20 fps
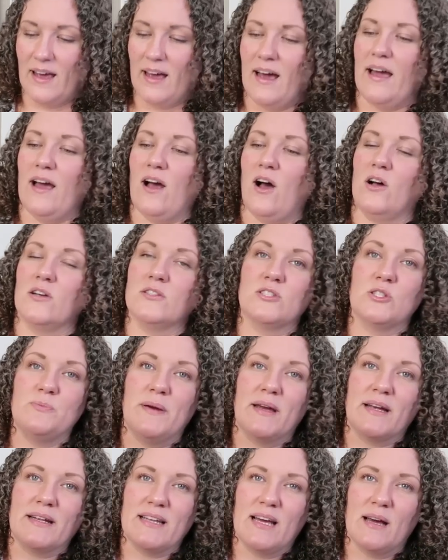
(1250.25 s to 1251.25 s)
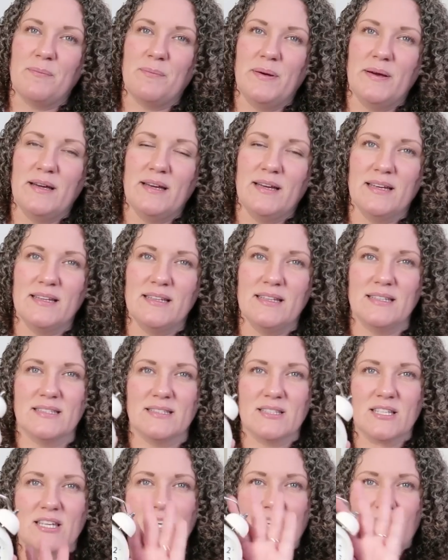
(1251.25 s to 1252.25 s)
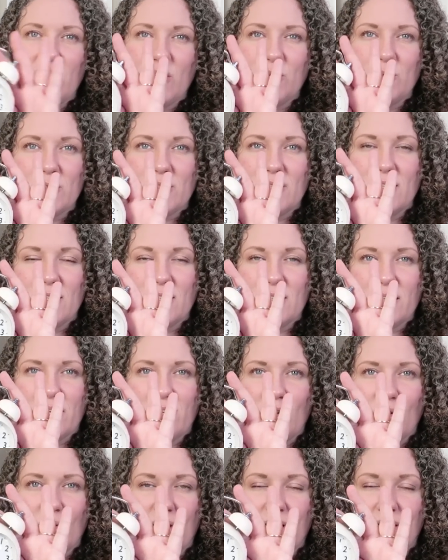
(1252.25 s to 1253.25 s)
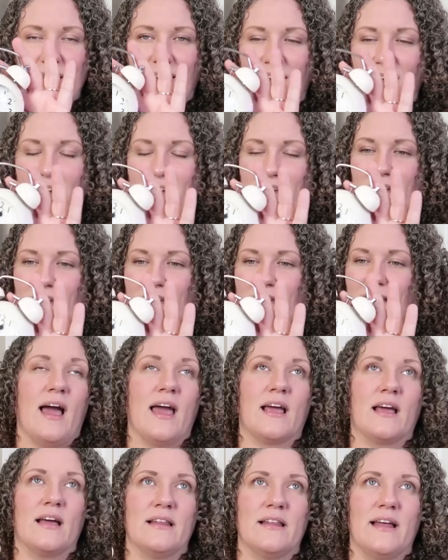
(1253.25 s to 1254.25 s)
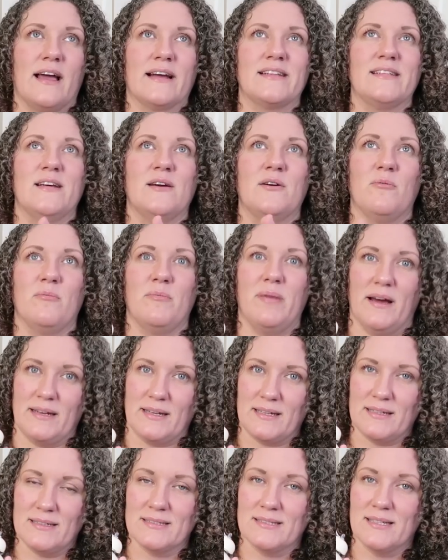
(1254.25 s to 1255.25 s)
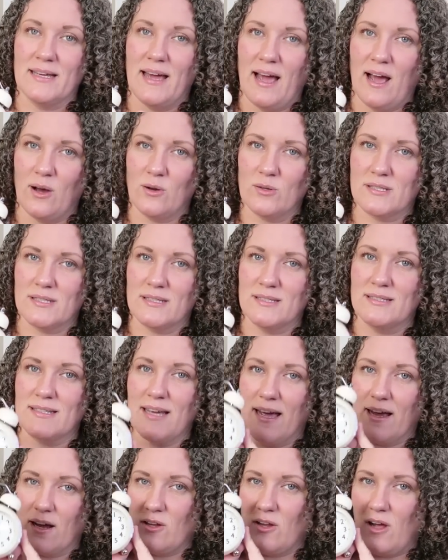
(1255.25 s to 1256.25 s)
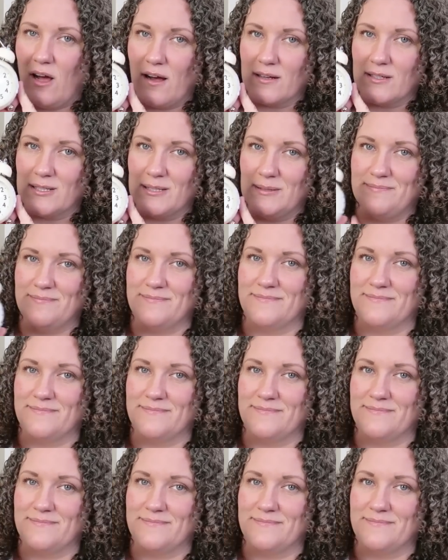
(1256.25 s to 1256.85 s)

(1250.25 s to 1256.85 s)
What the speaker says: I also picked up this cute little clock. I collect bunnies, houses, and clocks.